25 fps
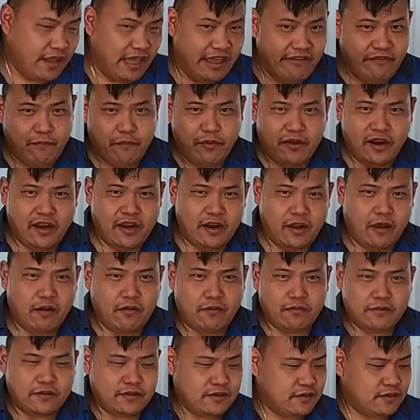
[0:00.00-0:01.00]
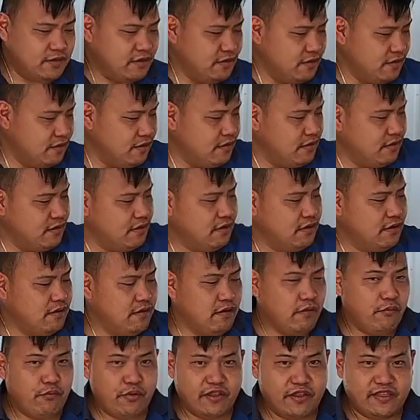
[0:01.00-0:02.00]
Everybody knows
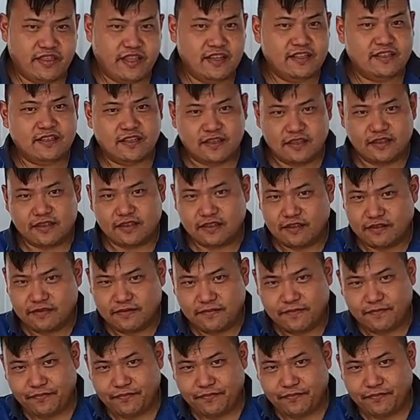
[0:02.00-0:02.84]
what this is.